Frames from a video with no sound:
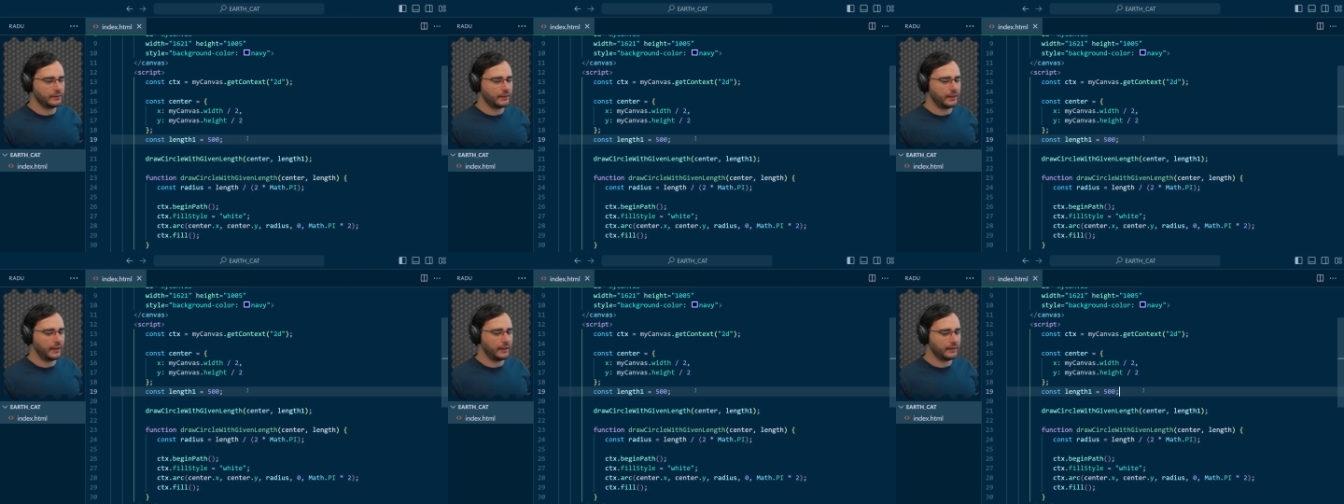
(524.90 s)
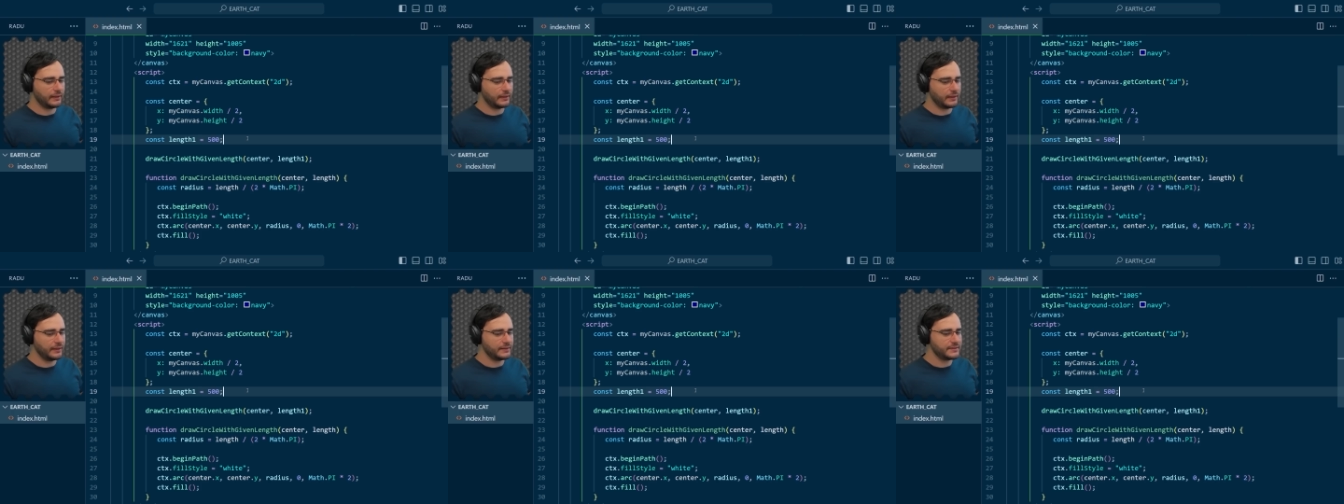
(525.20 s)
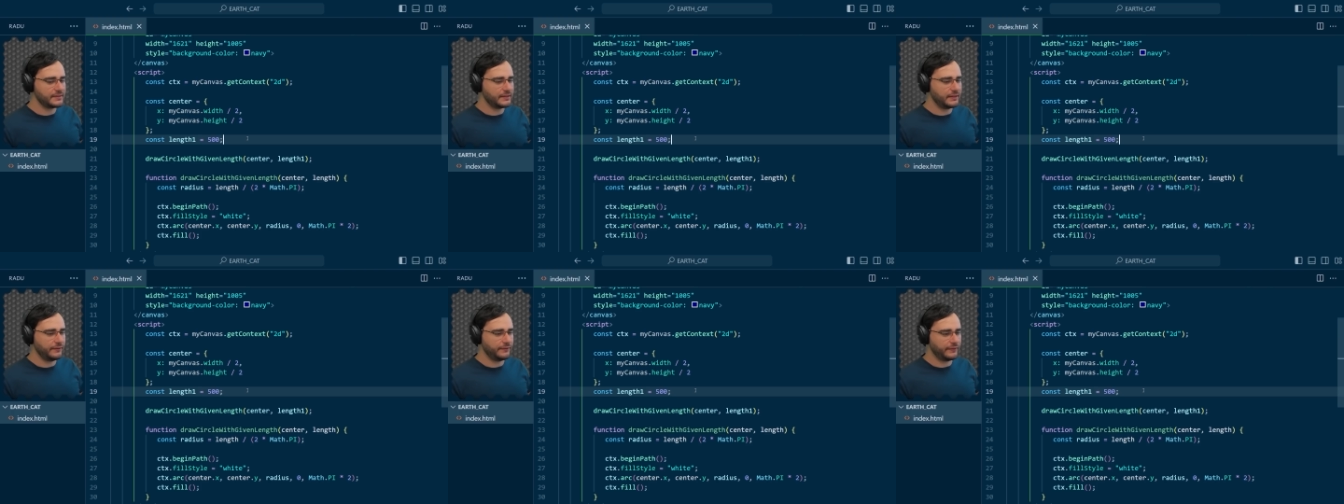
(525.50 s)
And
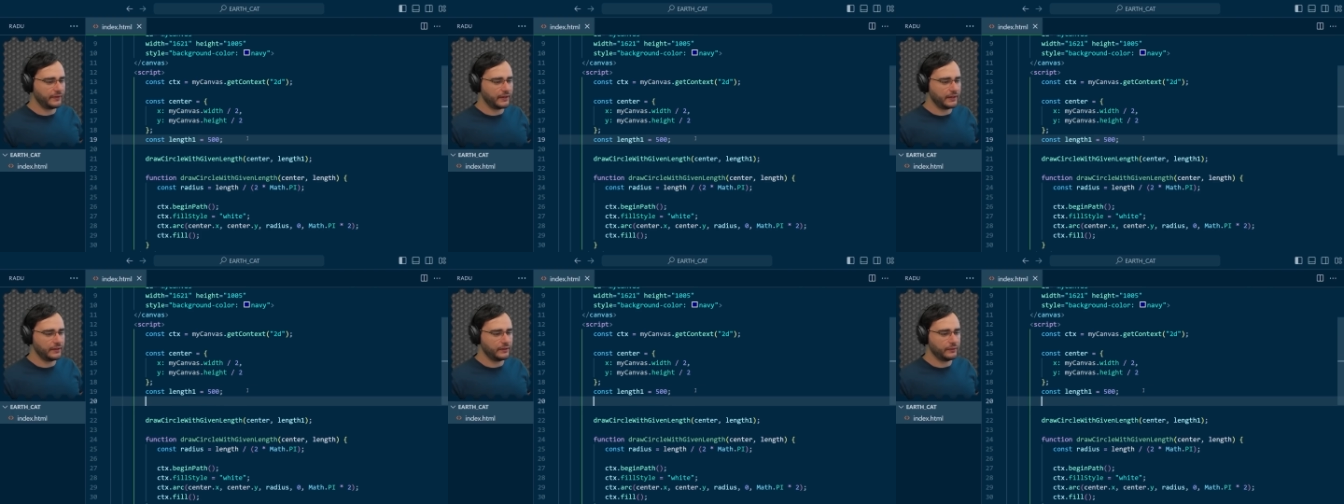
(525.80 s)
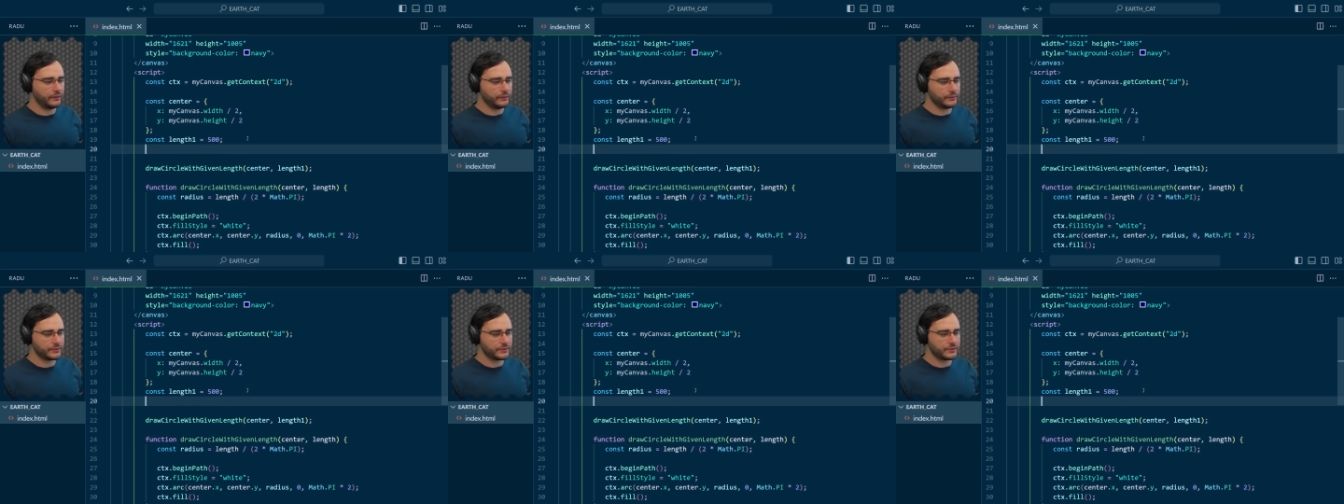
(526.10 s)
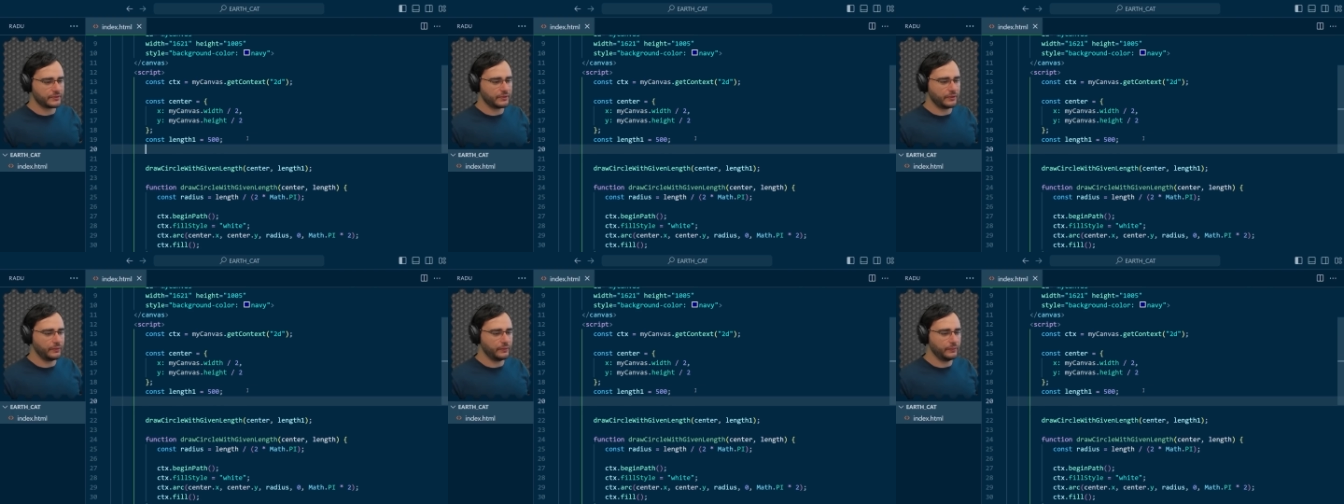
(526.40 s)
let's define
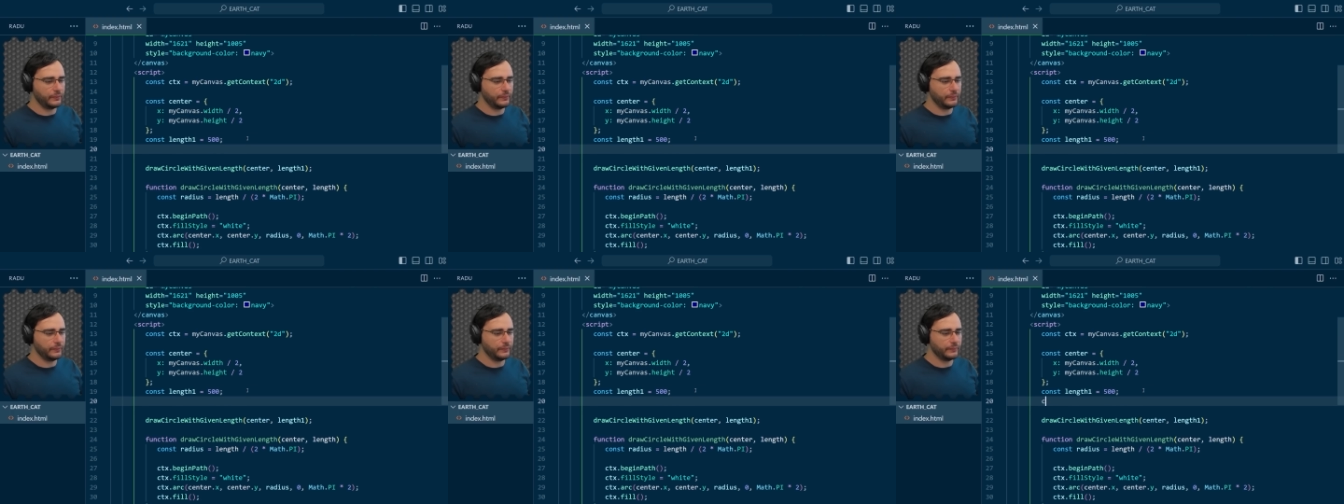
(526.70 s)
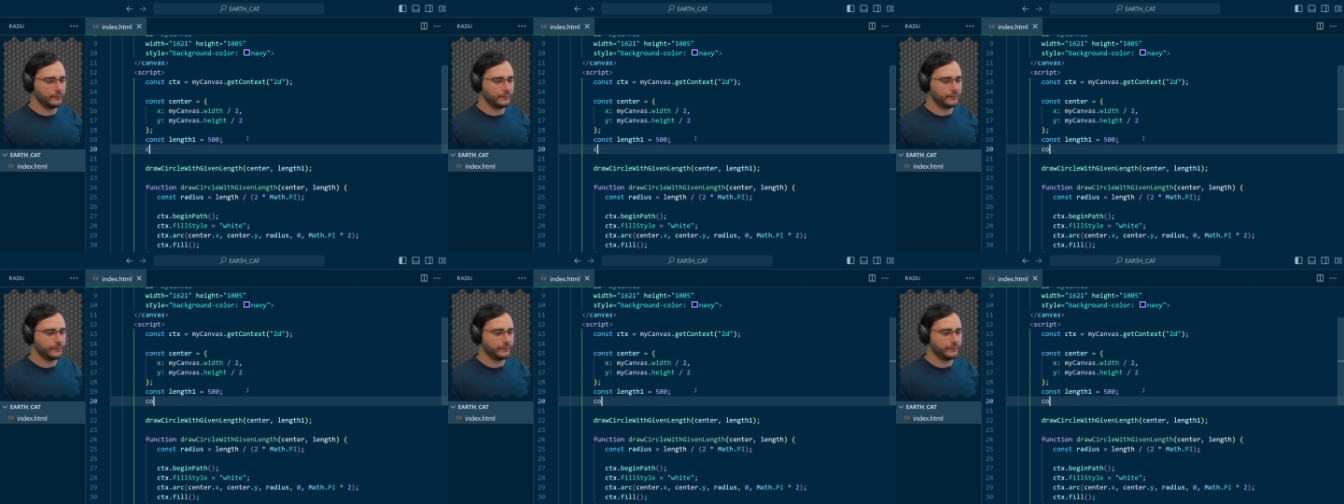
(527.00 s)
also